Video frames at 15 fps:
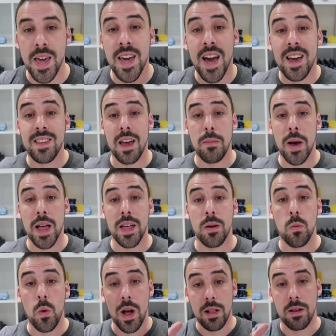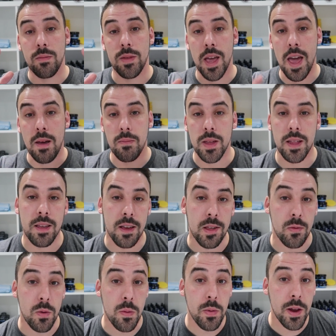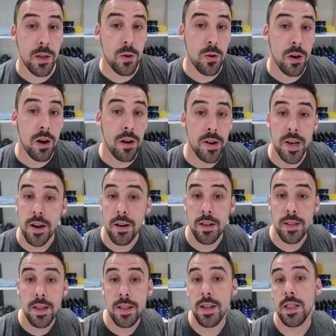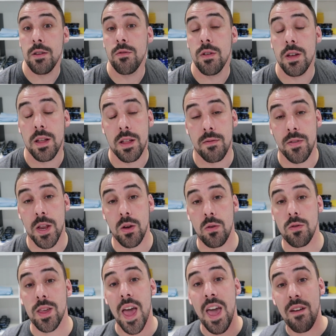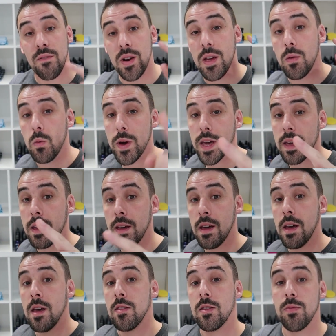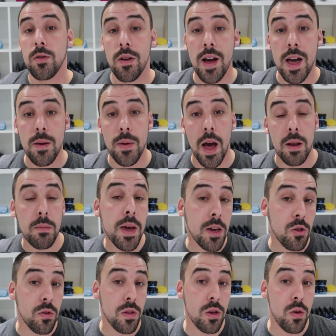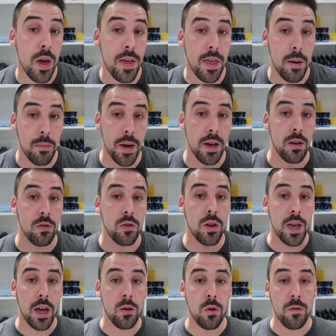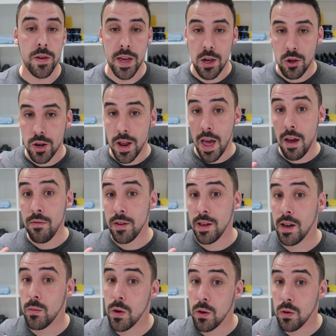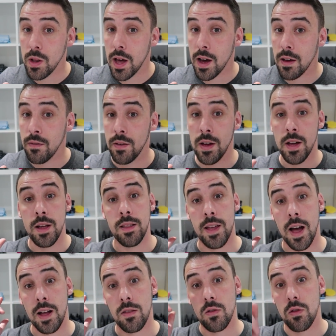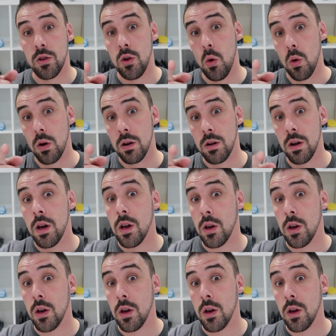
Hey guys, I'm Alan and welcome to A M Details. We bring you car care and detailing related videos every week. Subscribe and make sure that you hit that bell so you get a notification every time we go live to answer your